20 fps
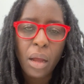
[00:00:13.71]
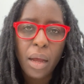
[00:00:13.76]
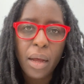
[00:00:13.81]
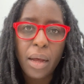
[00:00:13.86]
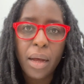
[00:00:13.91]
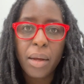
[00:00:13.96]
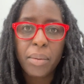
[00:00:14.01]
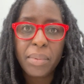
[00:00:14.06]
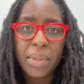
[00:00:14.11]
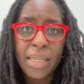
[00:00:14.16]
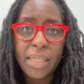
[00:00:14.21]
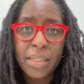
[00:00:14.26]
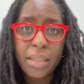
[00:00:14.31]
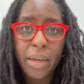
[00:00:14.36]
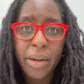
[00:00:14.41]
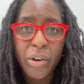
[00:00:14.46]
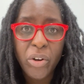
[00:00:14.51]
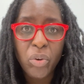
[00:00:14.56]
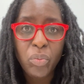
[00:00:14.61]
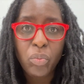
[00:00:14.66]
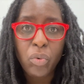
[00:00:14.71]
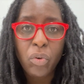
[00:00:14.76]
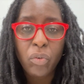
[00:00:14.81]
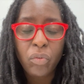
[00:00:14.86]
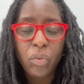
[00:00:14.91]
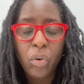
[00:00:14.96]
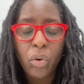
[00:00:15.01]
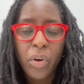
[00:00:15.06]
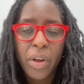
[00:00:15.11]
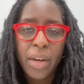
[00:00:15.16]
laser hair
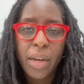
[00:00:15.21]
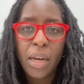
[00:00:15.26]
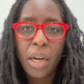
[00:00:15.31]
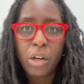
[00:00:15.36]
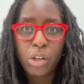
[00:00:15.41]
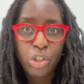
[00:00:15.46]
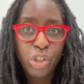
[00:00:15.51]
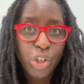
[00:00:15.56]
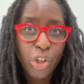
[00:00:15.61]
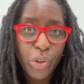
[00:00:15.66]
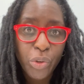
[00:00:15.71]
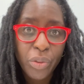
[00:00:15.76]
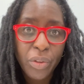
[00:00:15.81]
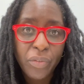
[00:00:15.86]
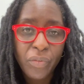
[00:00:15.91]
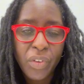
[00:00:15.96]
removal, and then I'll show you the